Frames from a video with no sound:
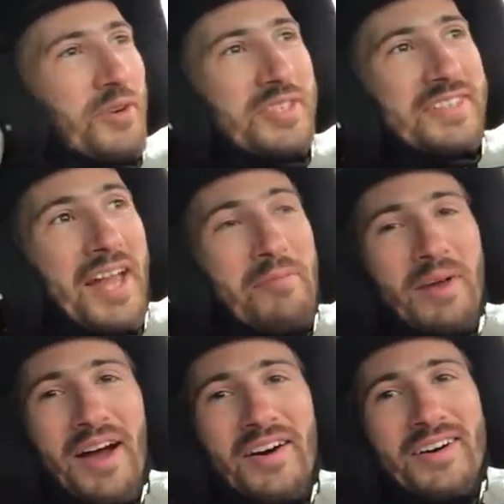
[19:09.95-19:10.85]
first lap
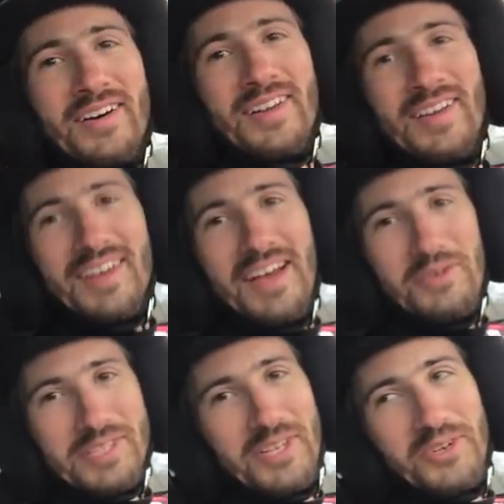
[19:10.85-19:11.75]
out, it
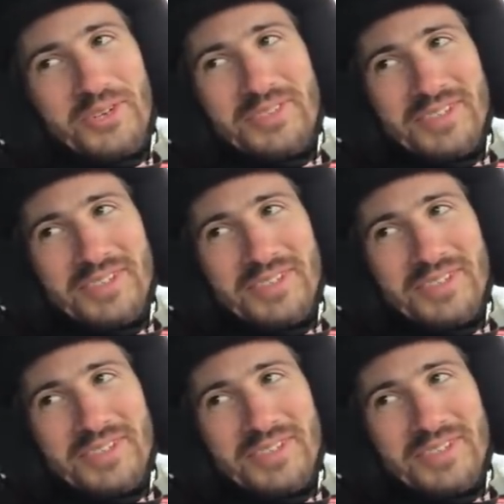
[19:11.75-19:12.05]
was a little,